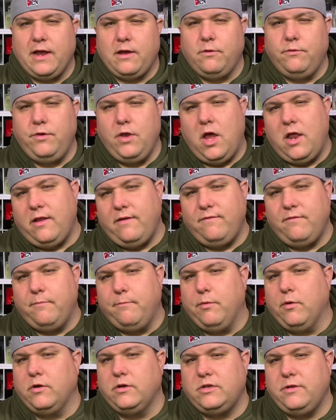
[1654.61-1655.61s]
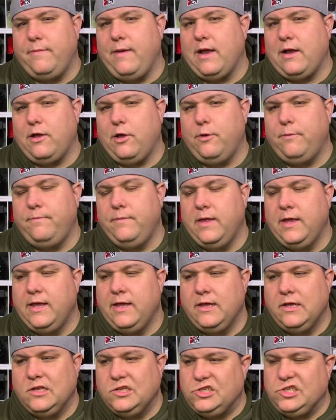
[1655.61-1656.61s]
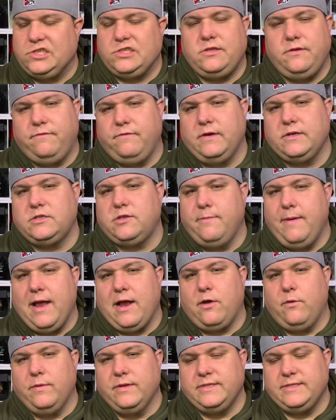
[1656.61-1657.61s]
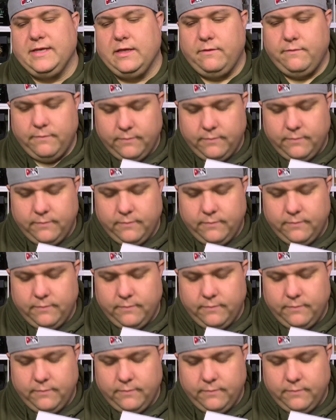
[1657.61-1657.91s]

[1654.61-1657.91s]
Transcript: not even burnt tobacco, just the fresh tobacco itself,